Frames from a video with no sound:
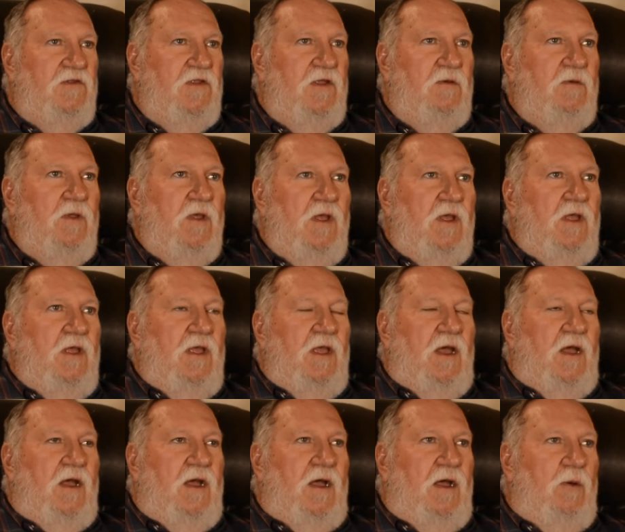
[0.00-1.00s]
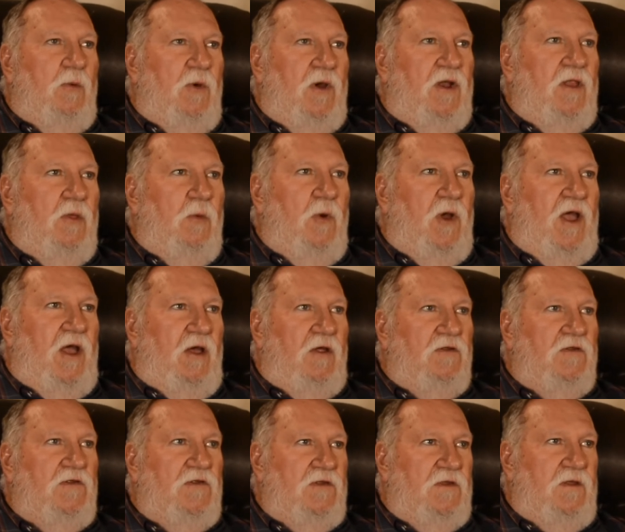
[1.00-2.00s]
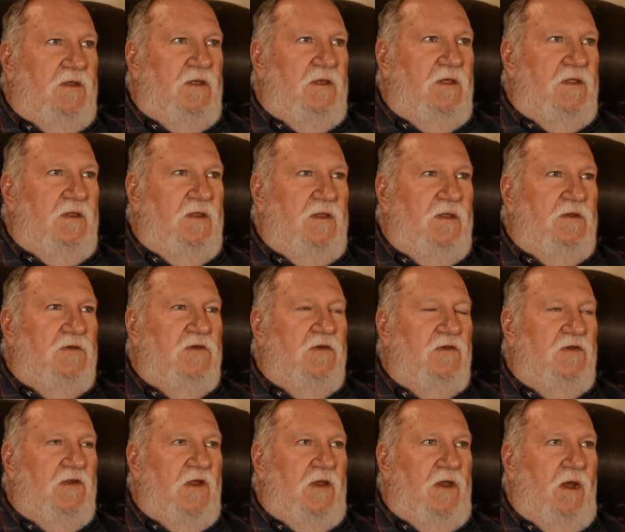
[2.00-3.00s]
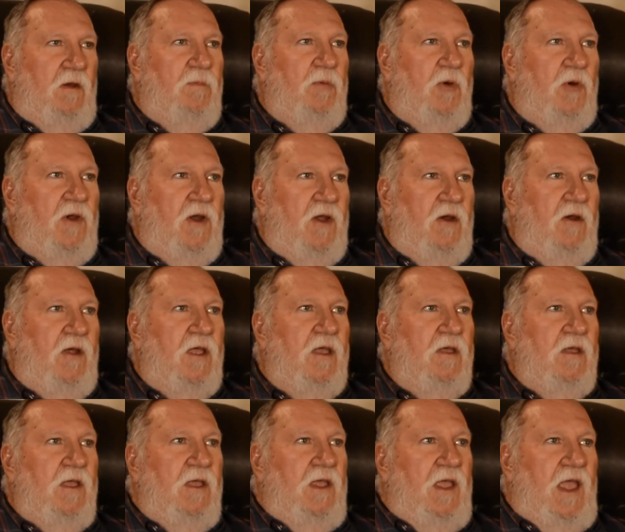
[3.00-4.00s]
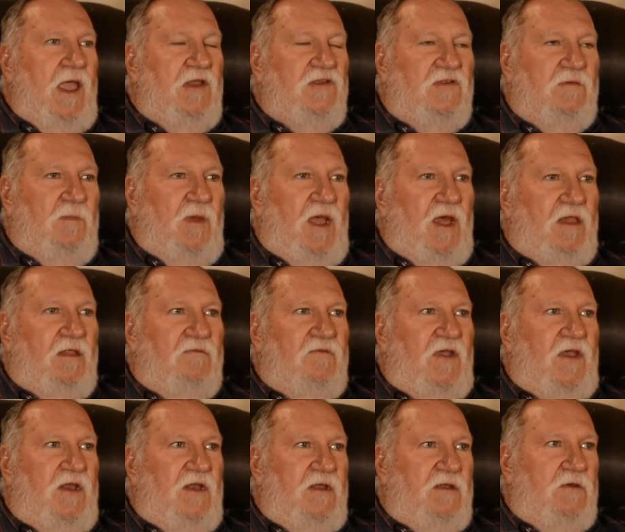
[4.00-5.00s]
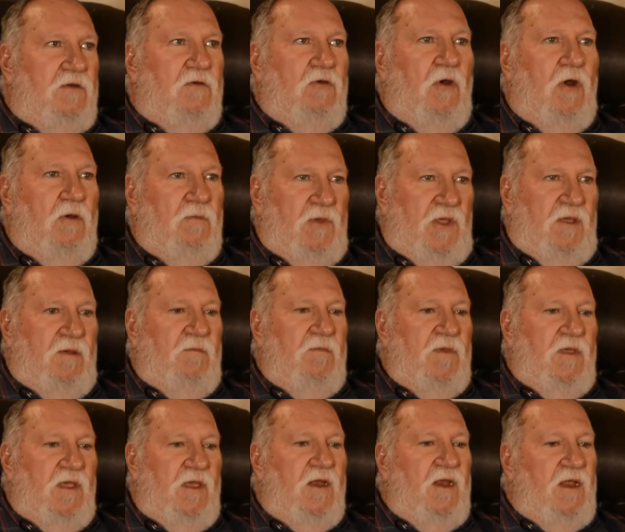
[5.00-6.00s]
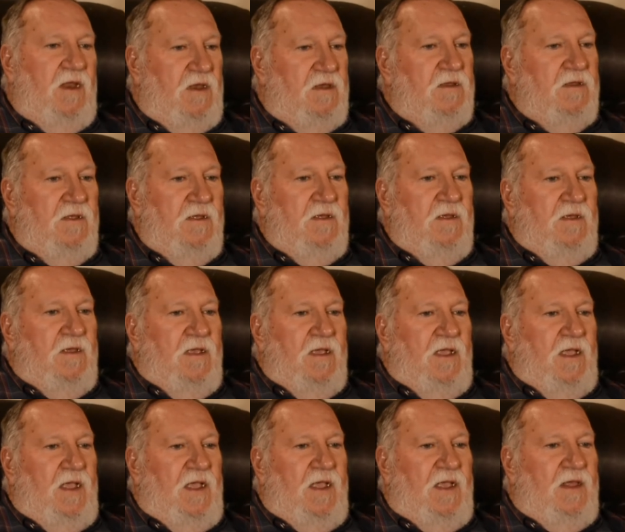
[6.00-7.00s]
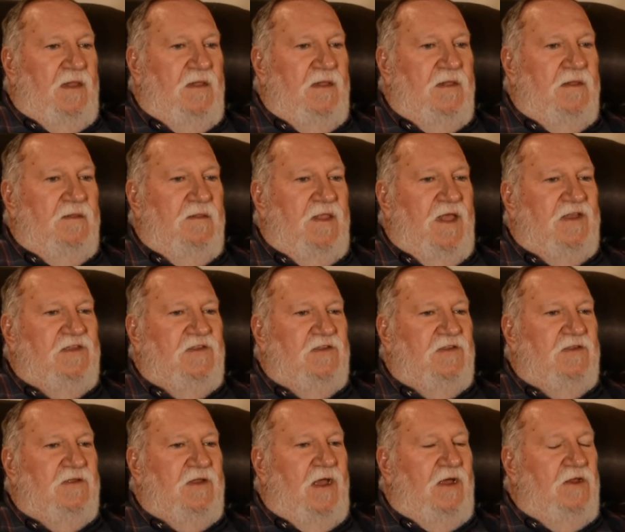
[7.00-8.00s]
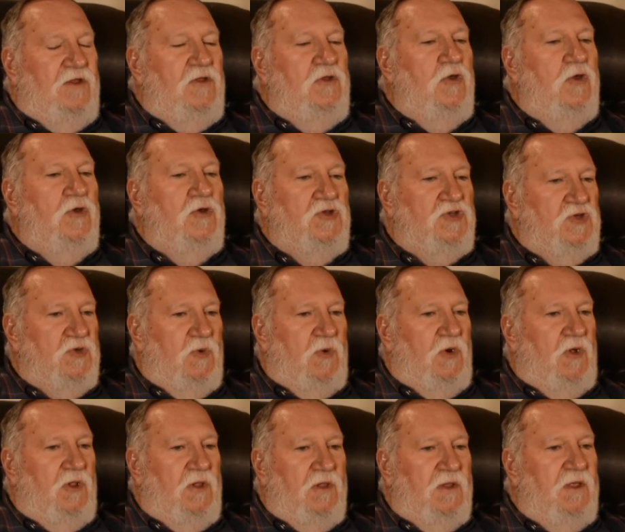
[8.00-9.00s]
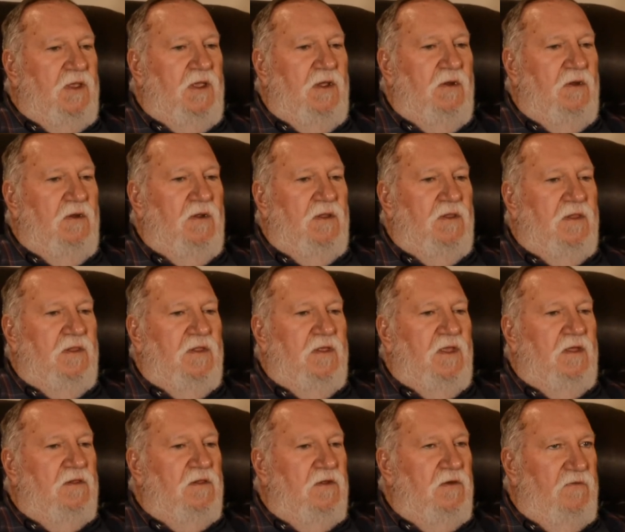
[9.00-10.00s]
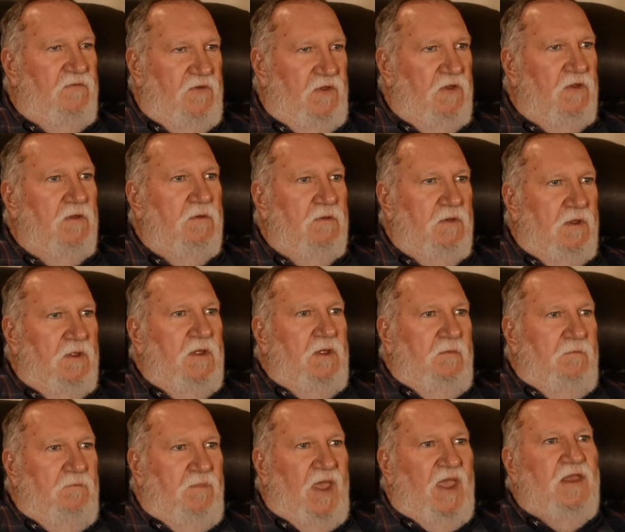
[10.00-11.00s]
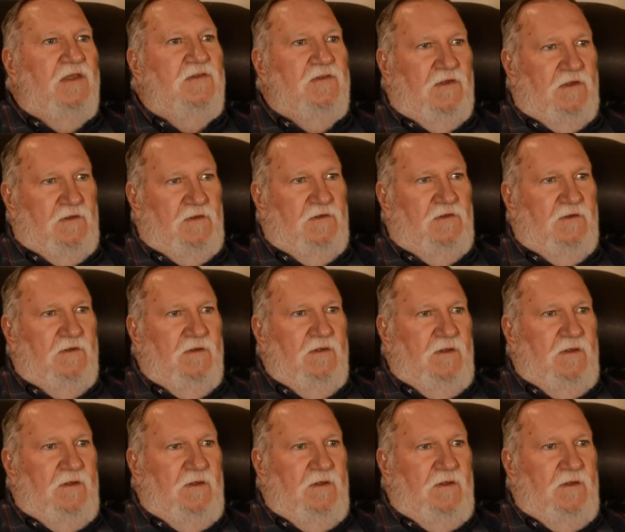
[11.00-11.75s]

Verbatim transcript: that one of the wells in the Tucson airport area had some elevated chromium in it. And that's unusual here in the alluvial basins.